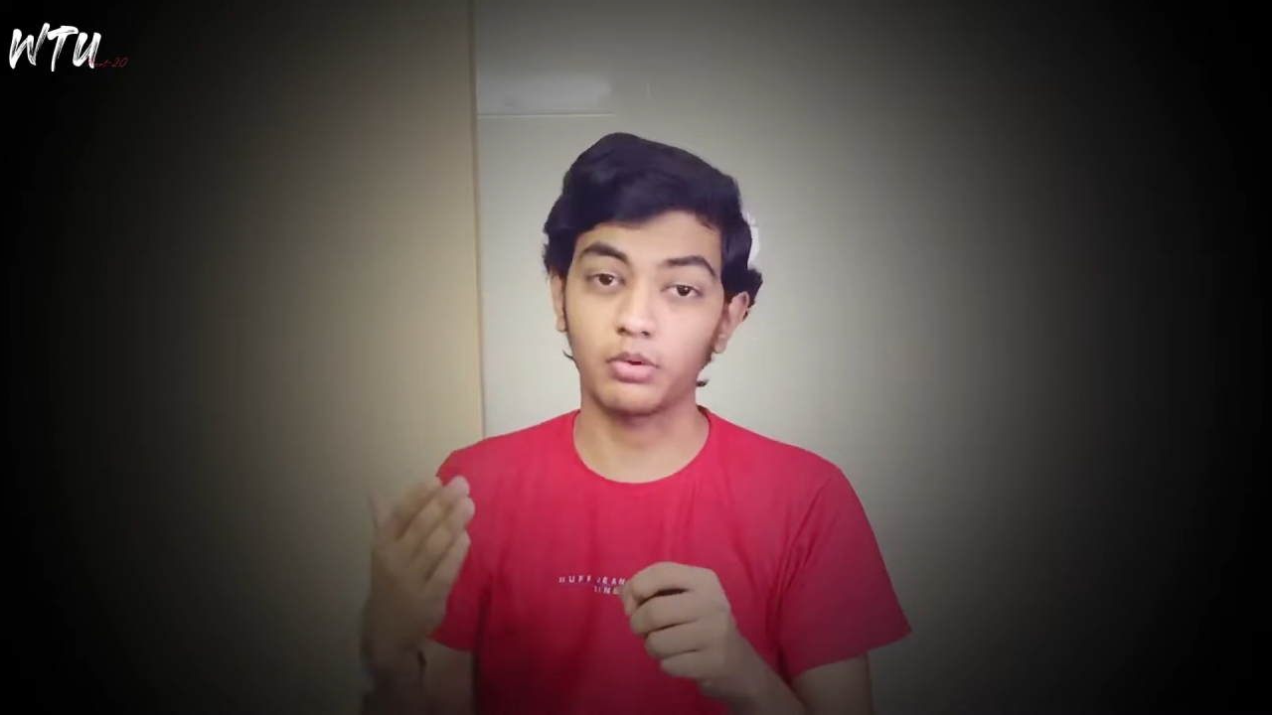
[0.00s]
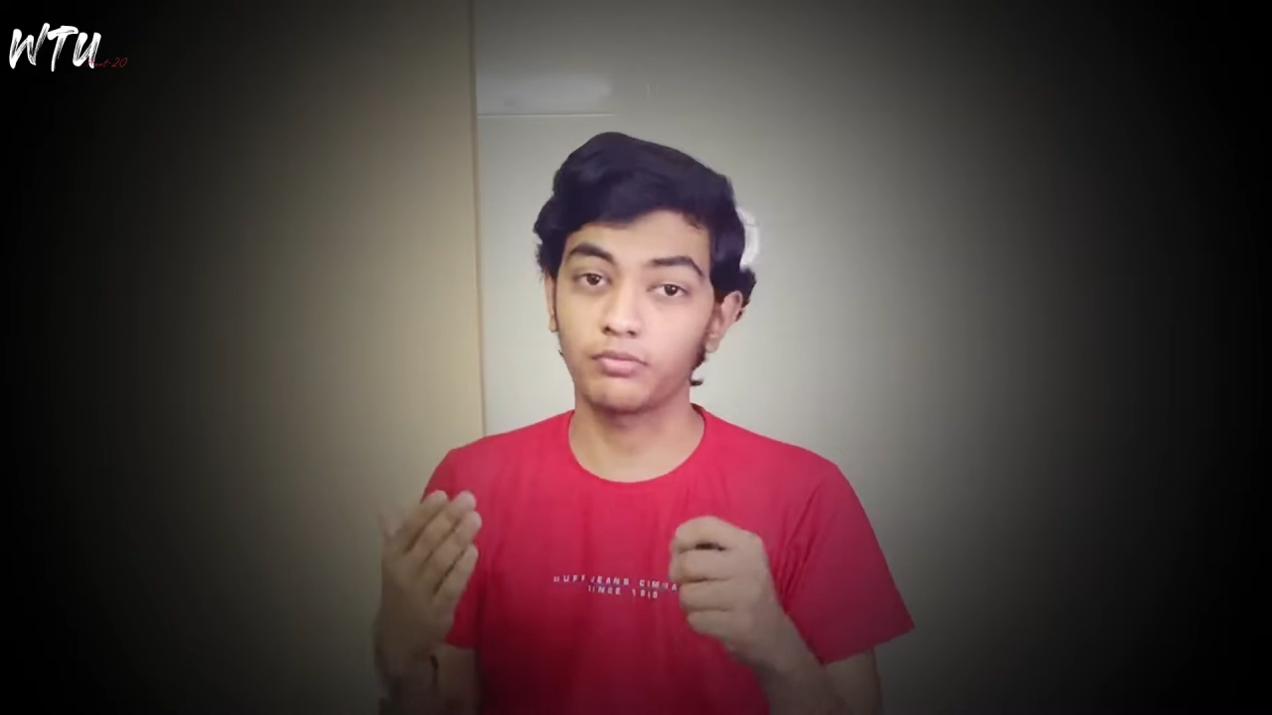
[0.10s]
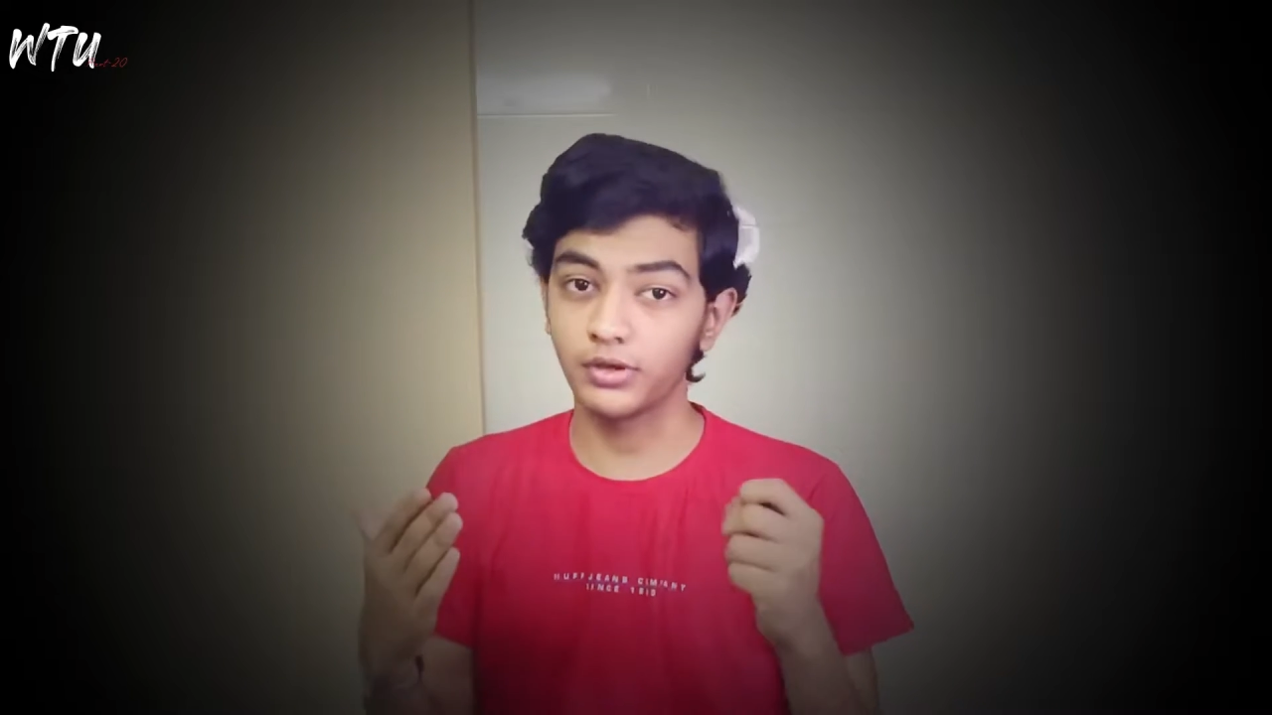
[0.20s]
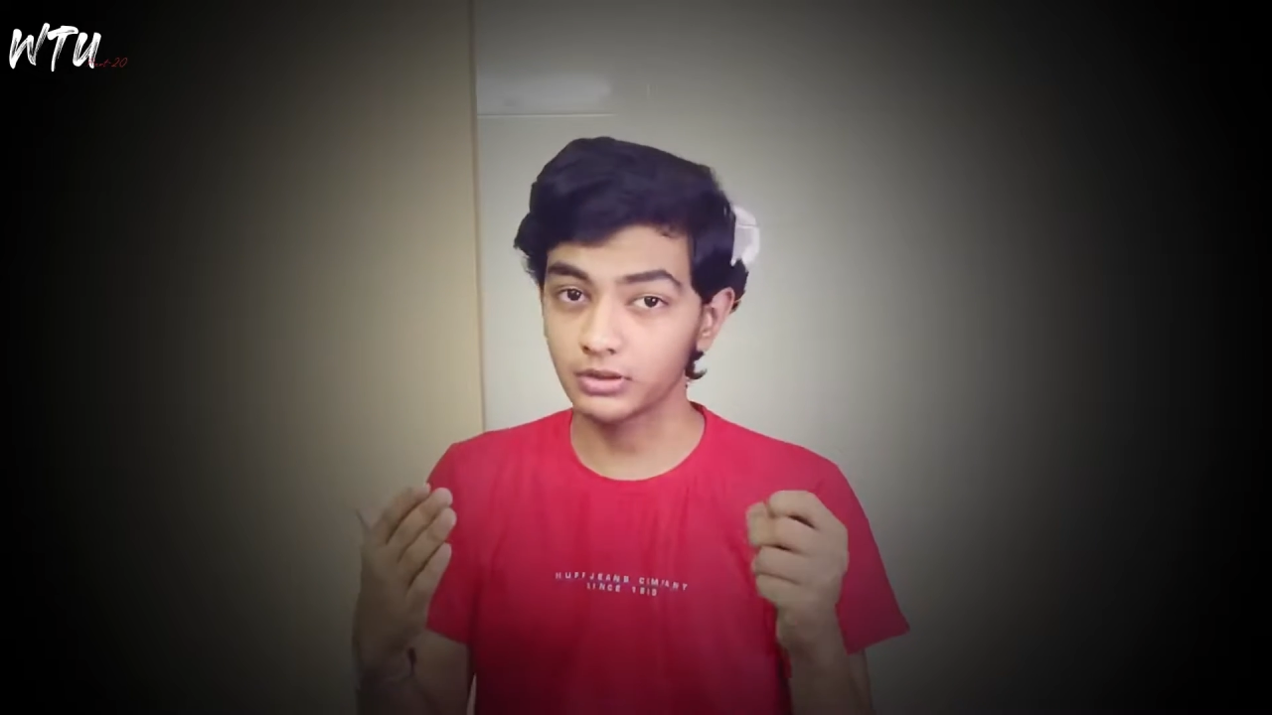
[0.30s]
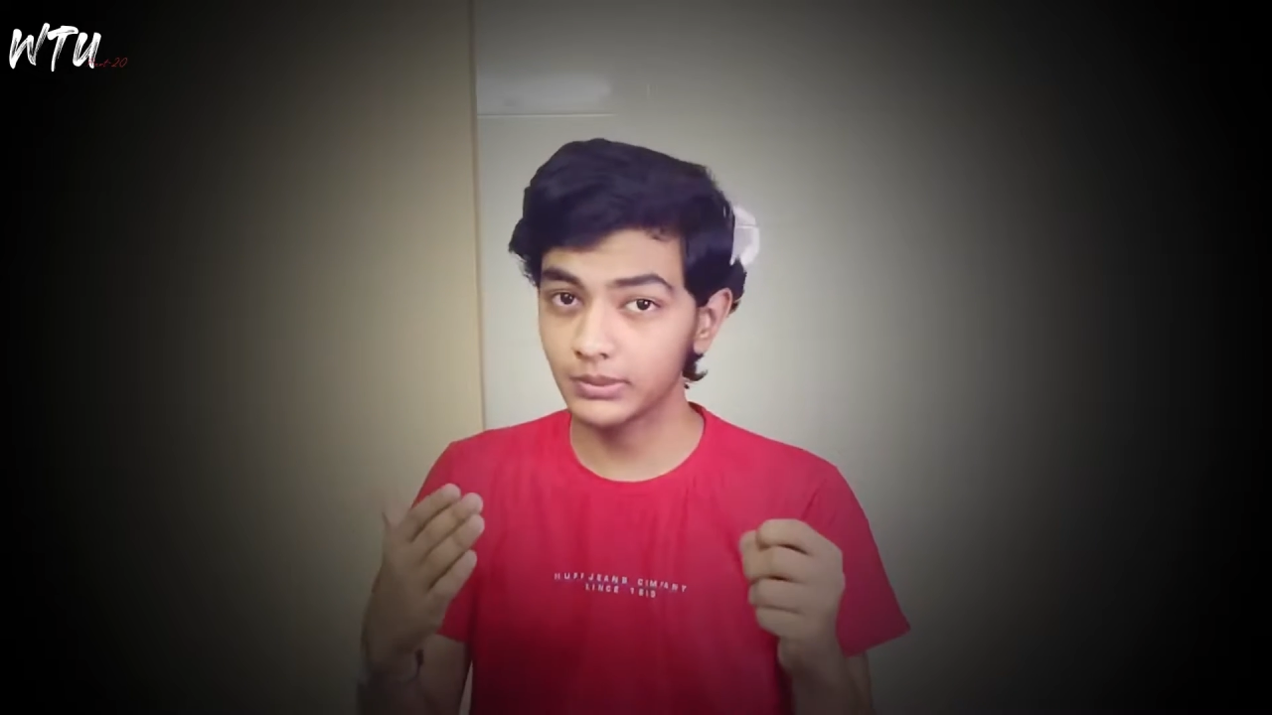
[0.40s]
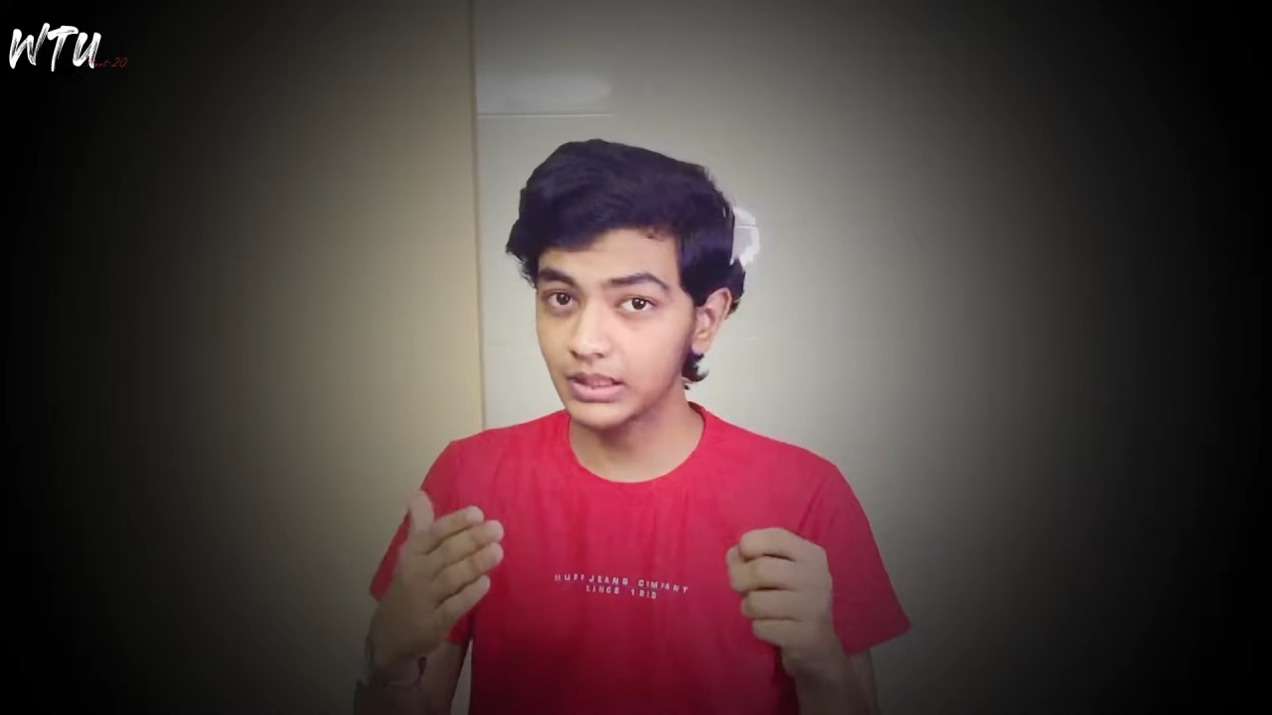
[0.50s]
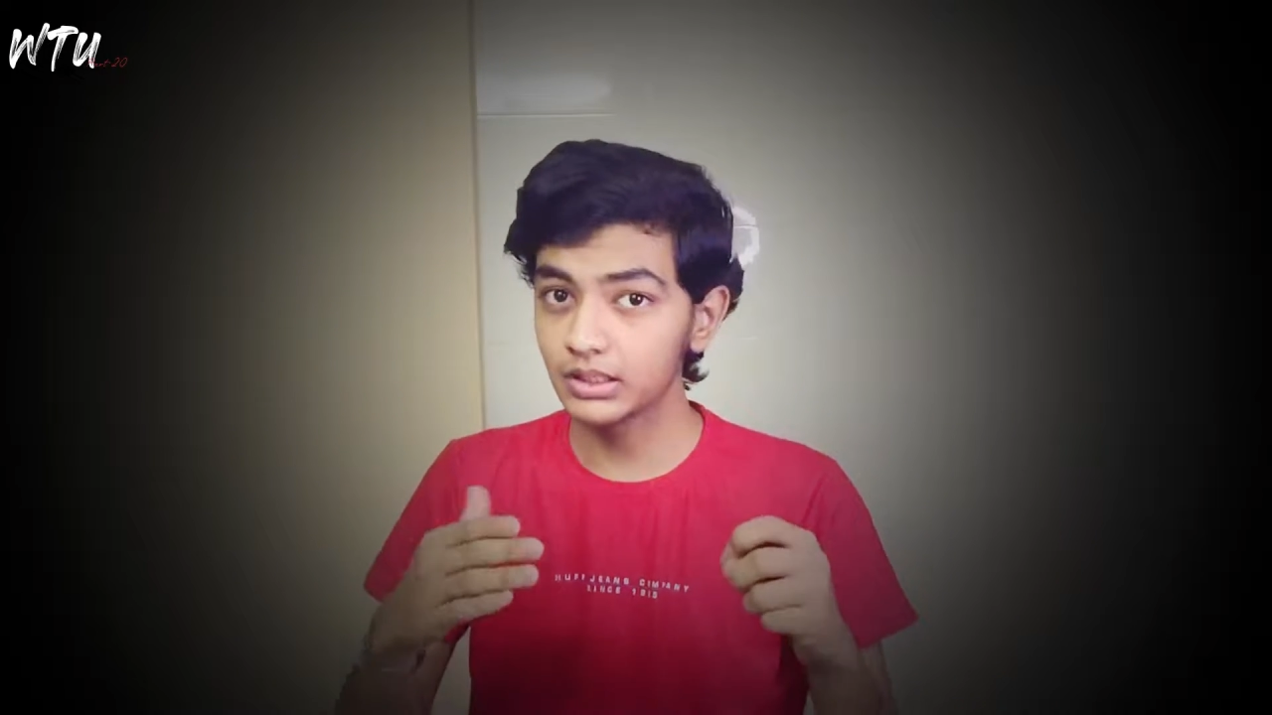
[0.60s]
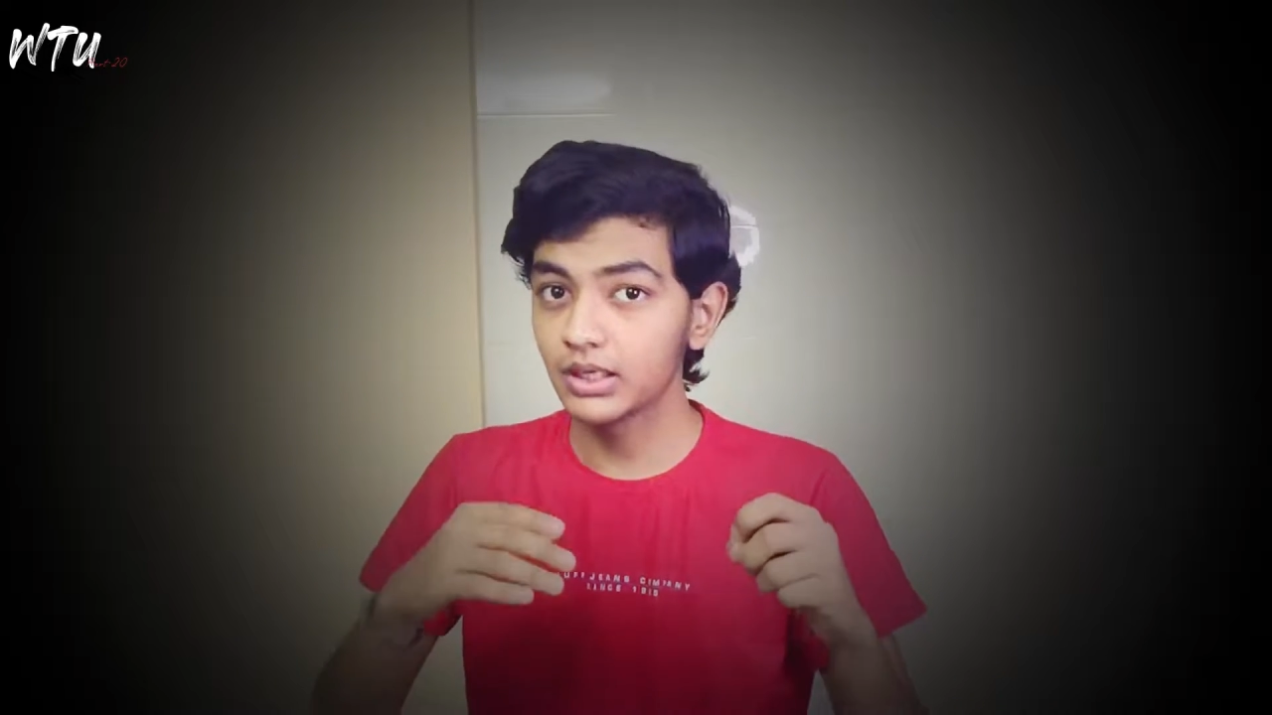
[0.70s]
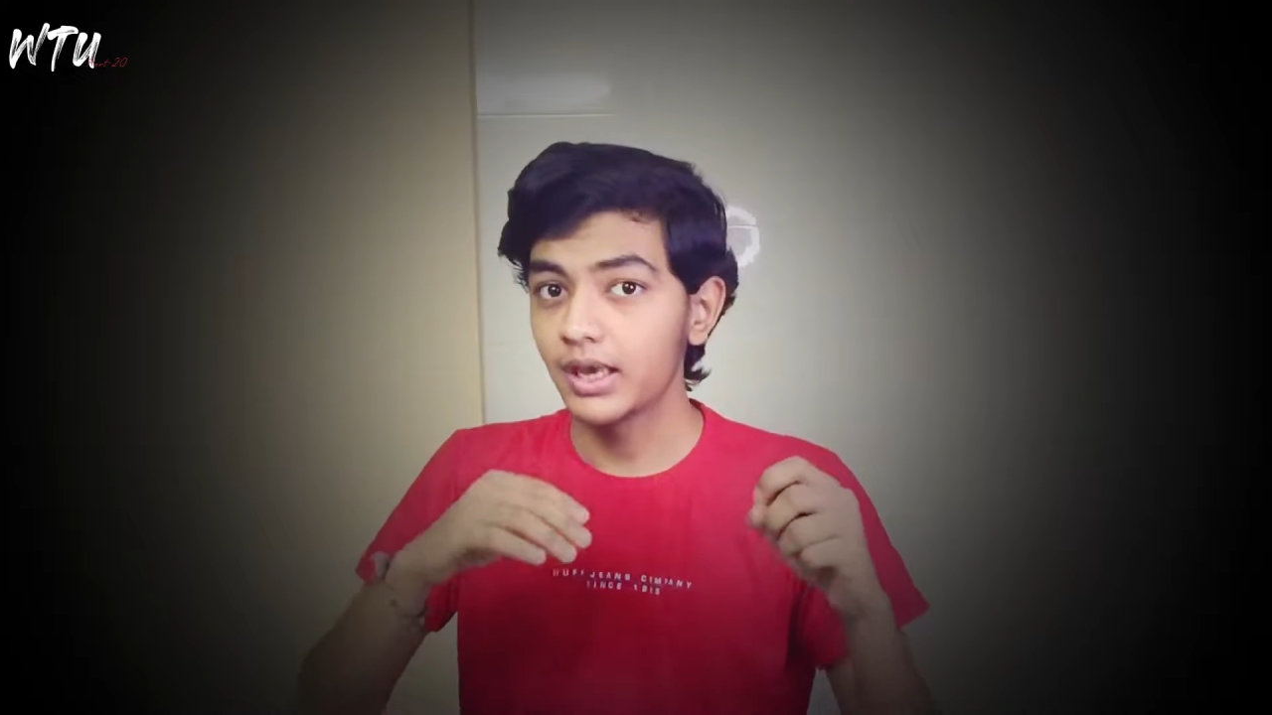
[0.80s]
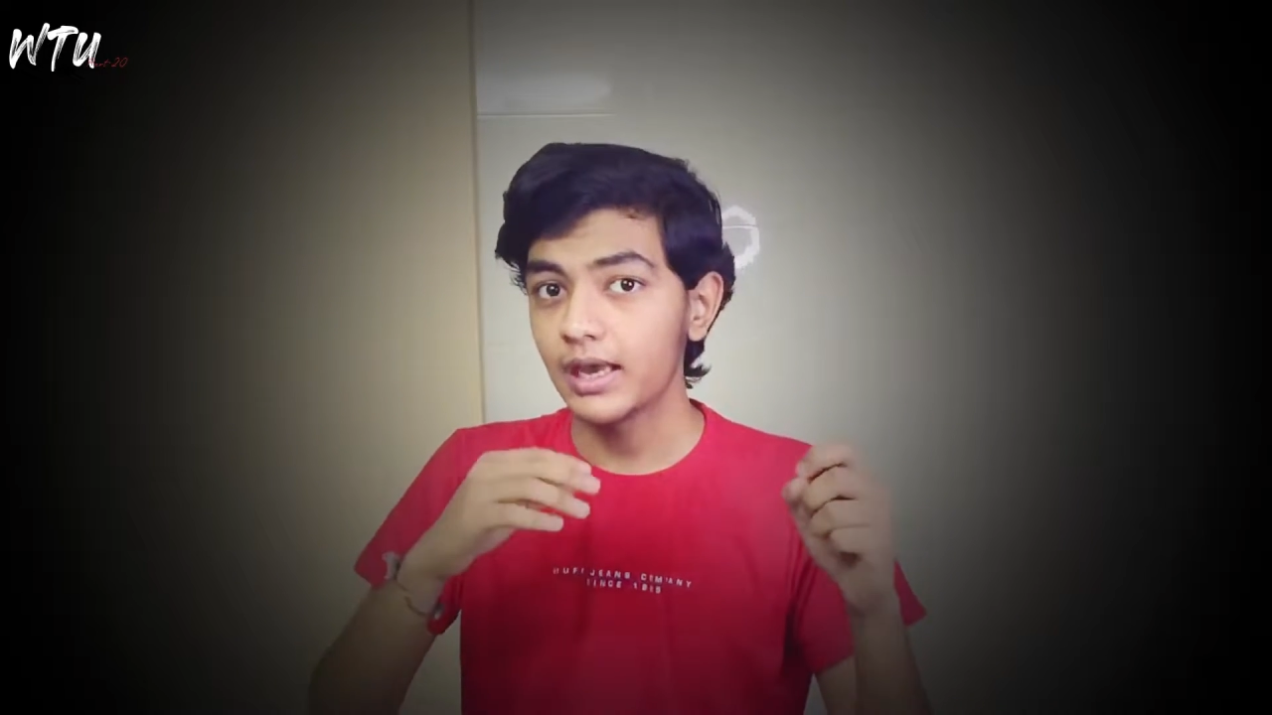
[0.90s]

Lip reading: of display.